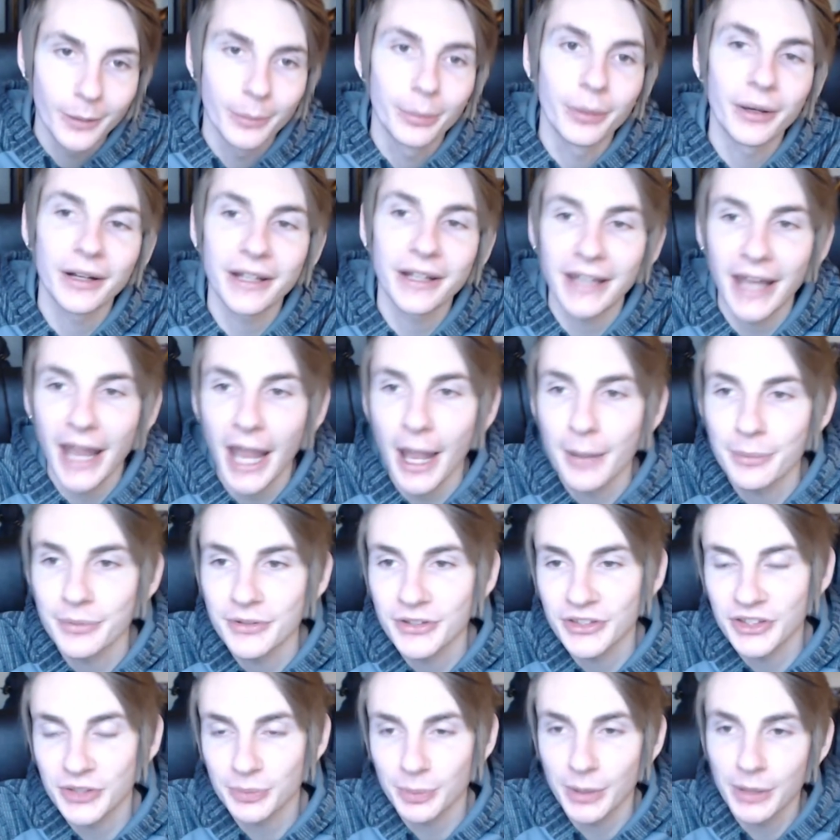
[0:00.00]
But it
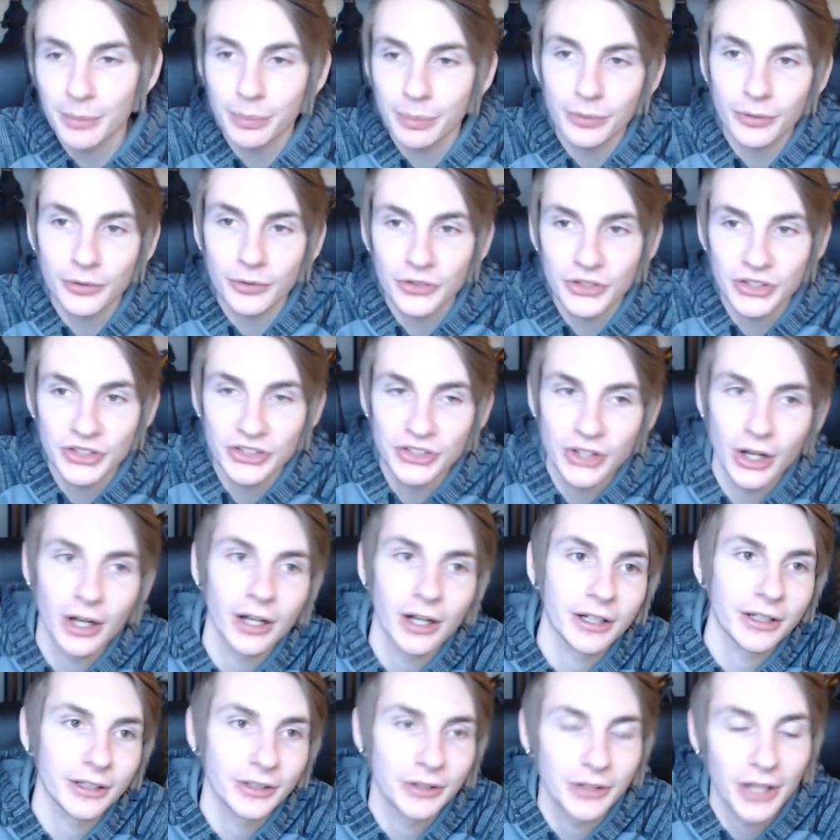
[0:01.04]
happens, people
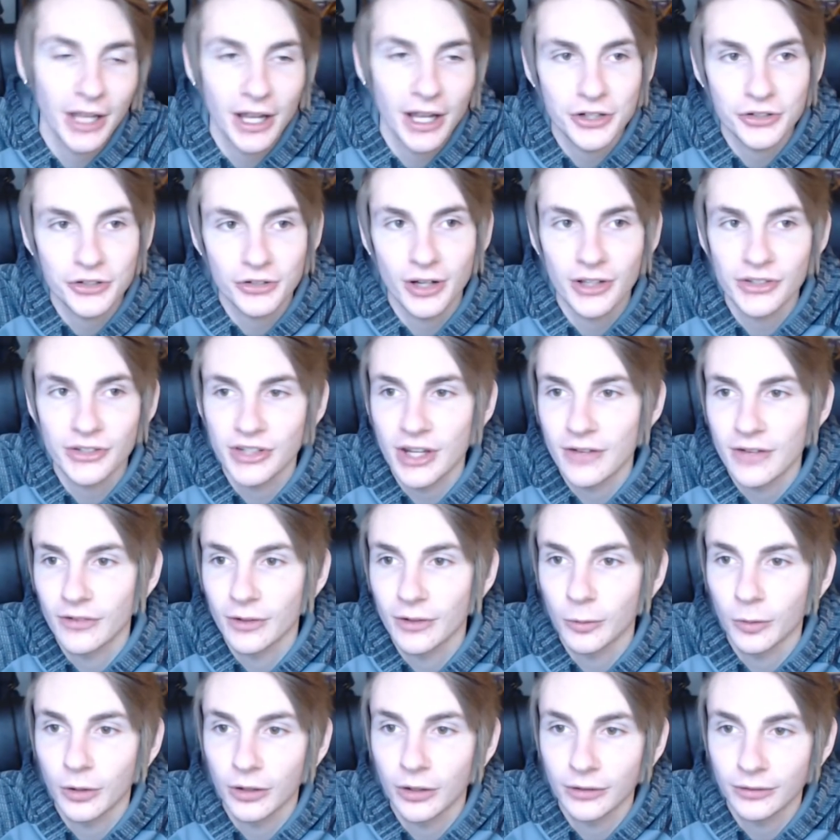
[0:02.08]
suck, you can't trust
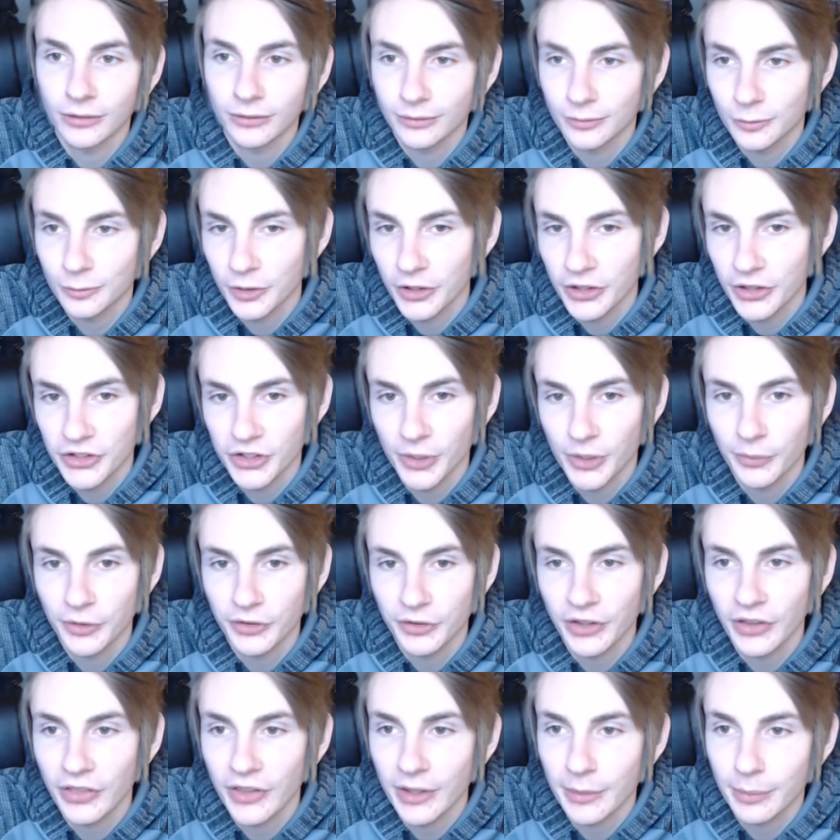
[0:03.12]
everyone with
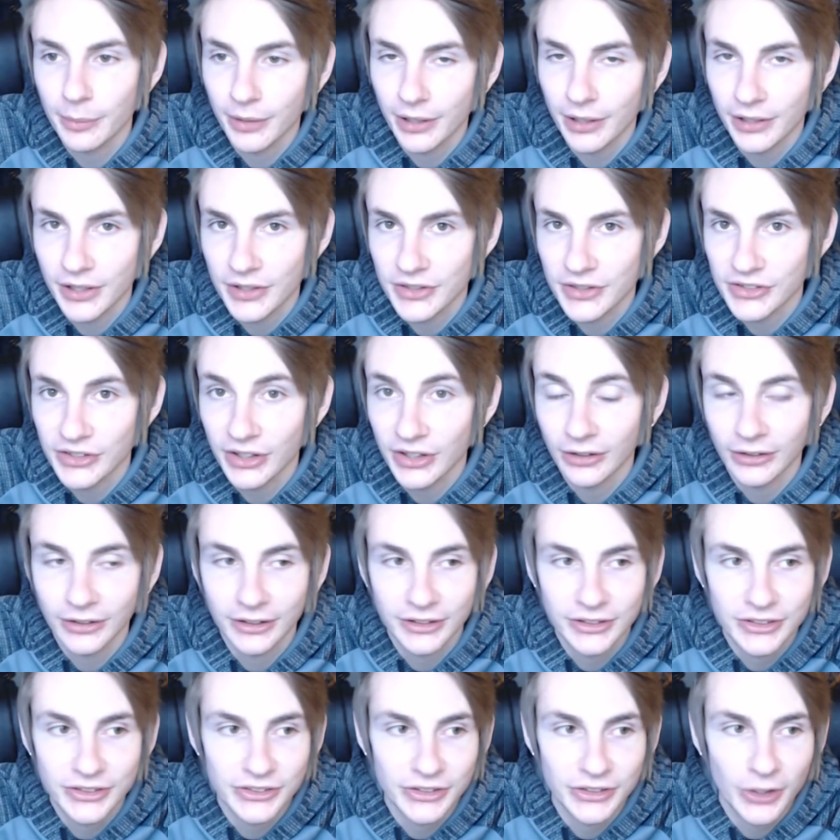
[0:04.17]
something that they plan on
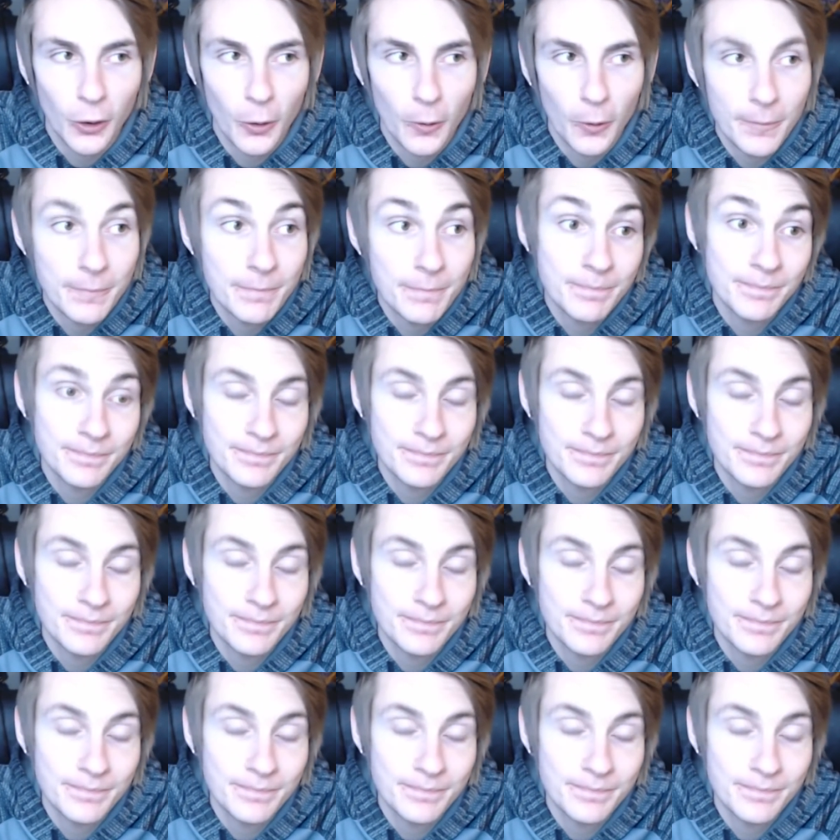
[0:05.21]
selling, so